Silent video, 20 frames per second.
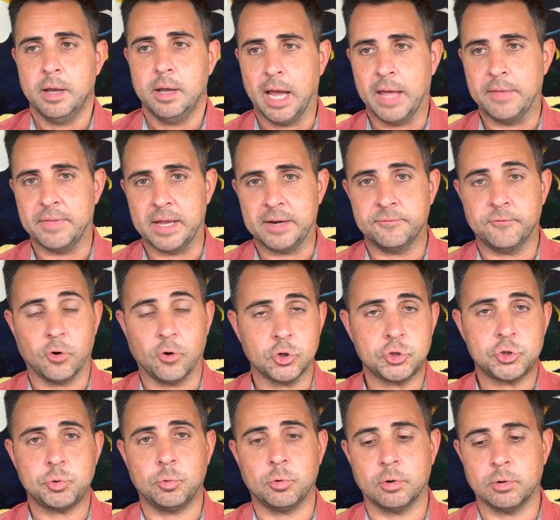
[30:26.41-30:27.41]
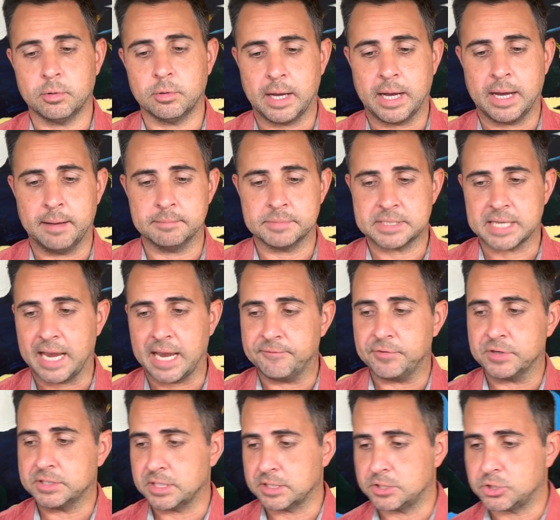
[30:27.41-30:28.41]
And then virtual site
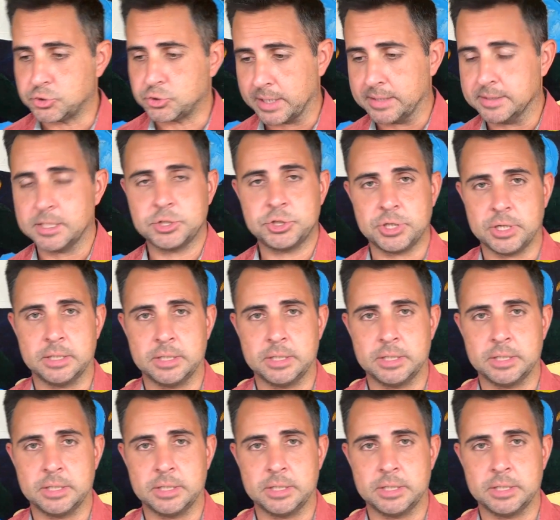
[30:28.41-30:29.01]
visits transition